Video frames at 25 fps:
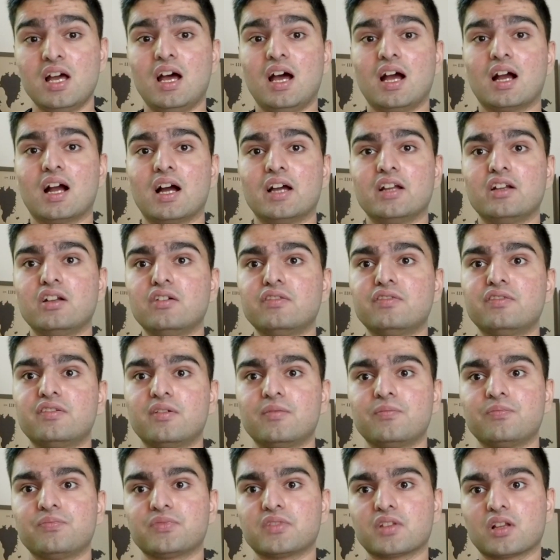kind of
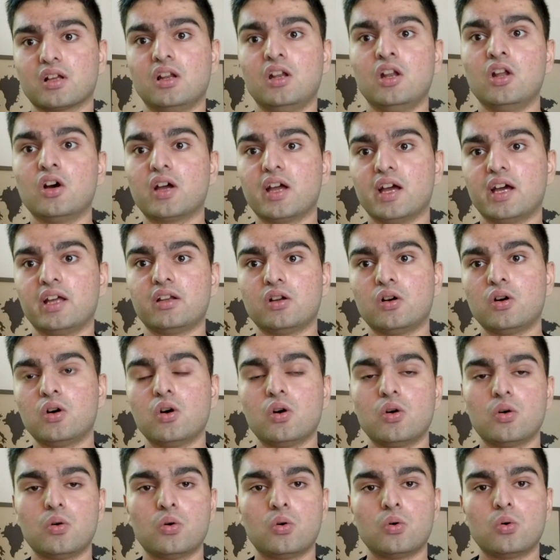look at
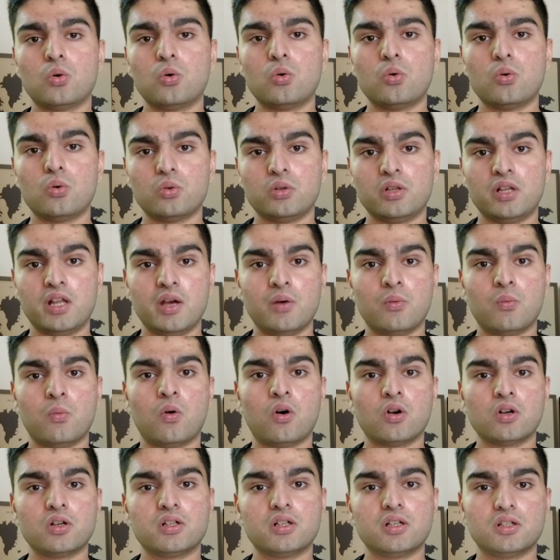who they
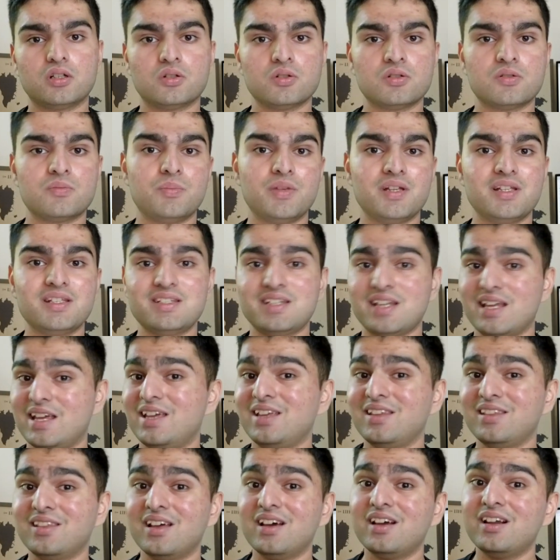want to be
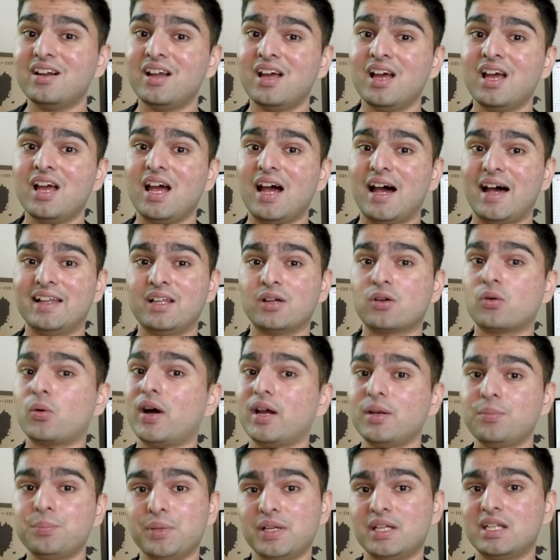staying there, and they're
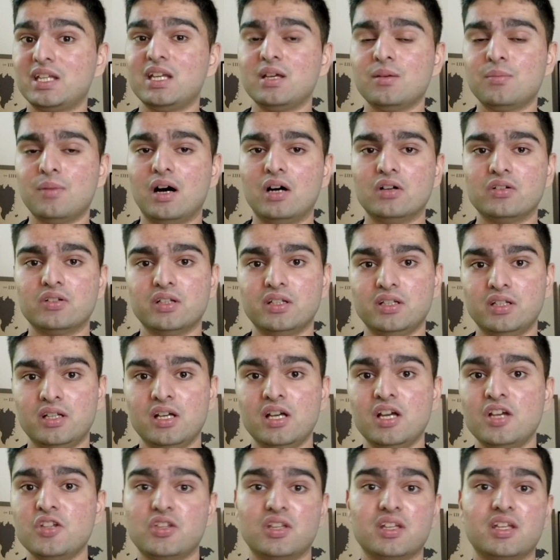quite picky about it.
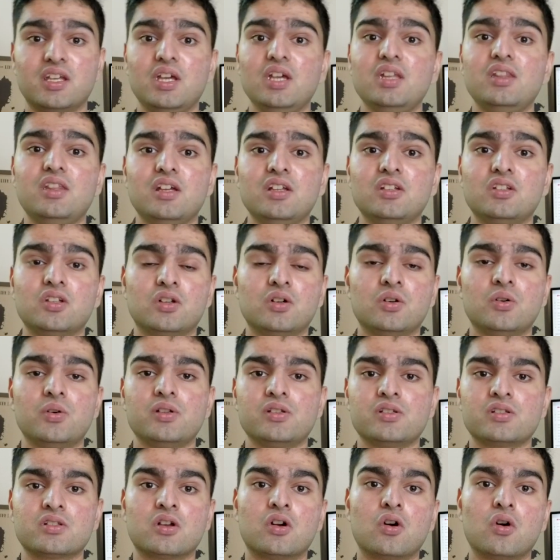So the key thing to do
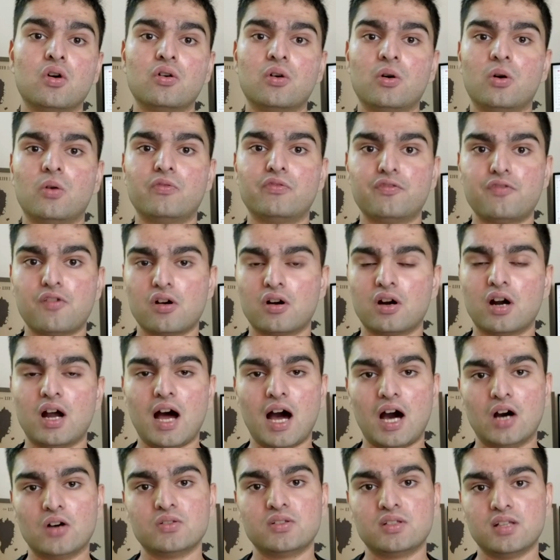is go for
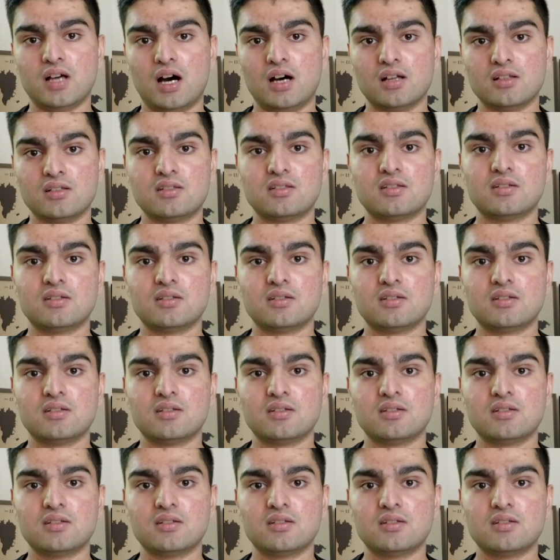house hunts,